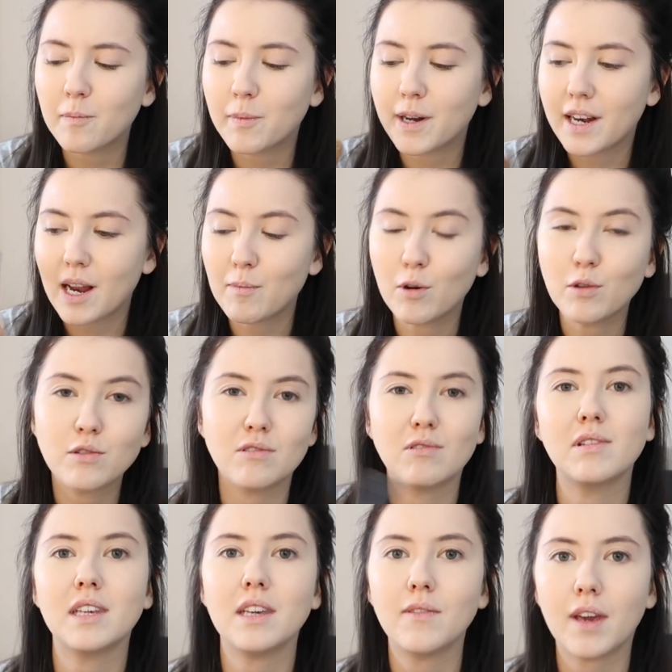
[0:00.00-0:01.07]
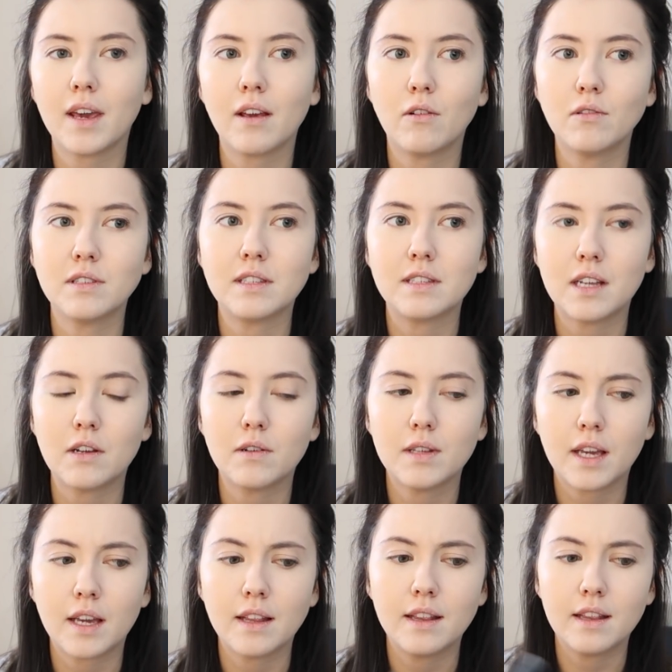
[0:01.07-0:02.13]
But I'm also leaving on
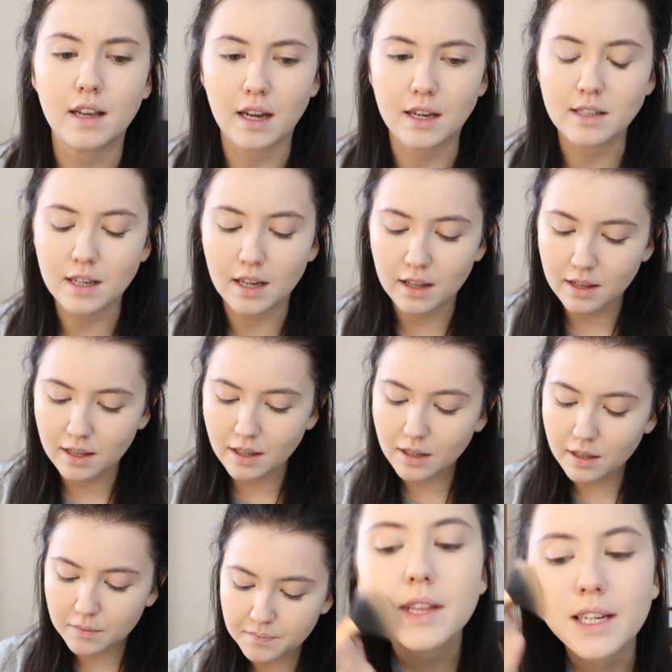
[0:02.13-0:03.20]
Saturday night, I think.